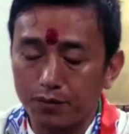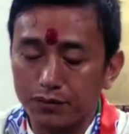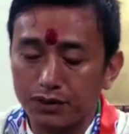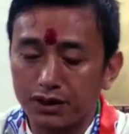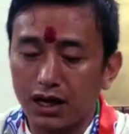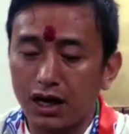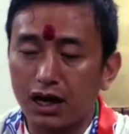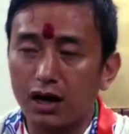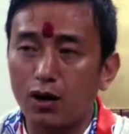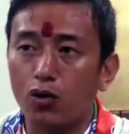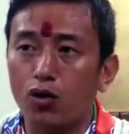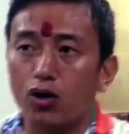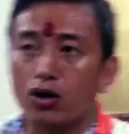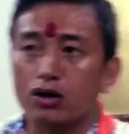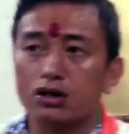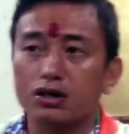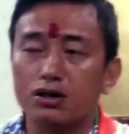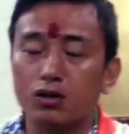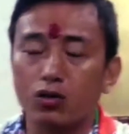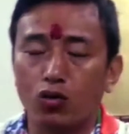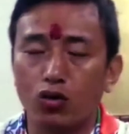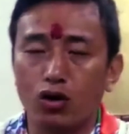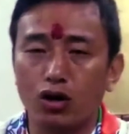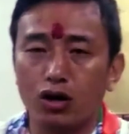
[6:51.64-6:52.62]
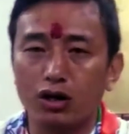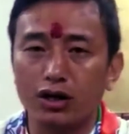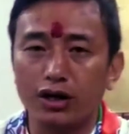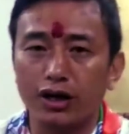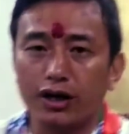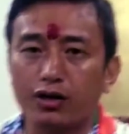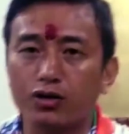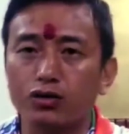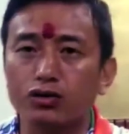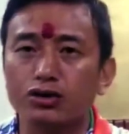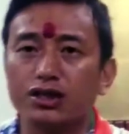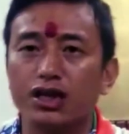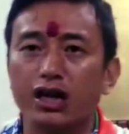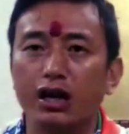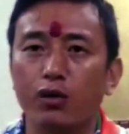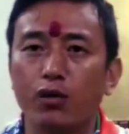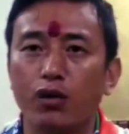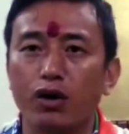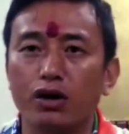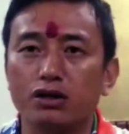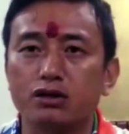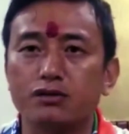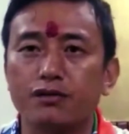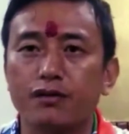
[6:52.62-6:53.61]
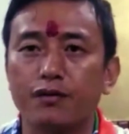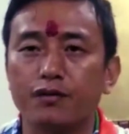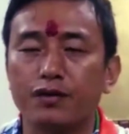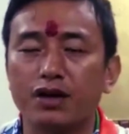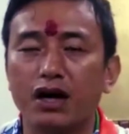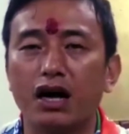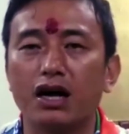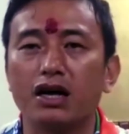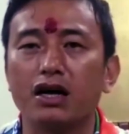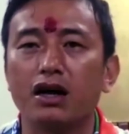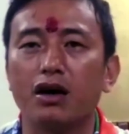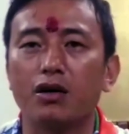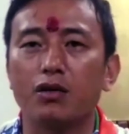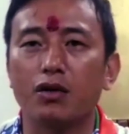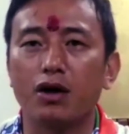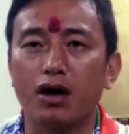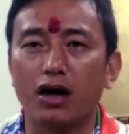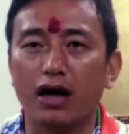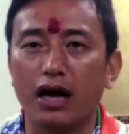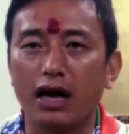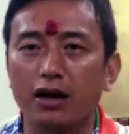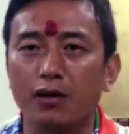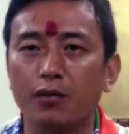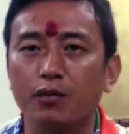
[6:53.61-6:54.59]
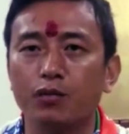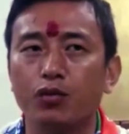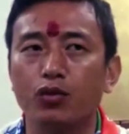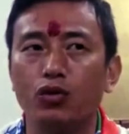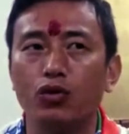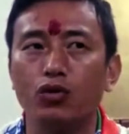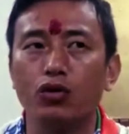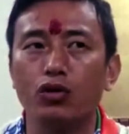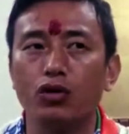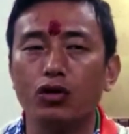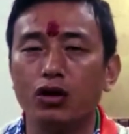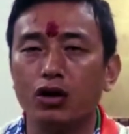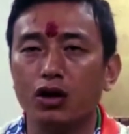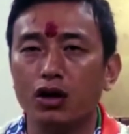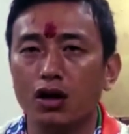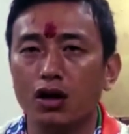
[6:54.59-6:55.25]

Mamata what wanted to say was from Kalimpong,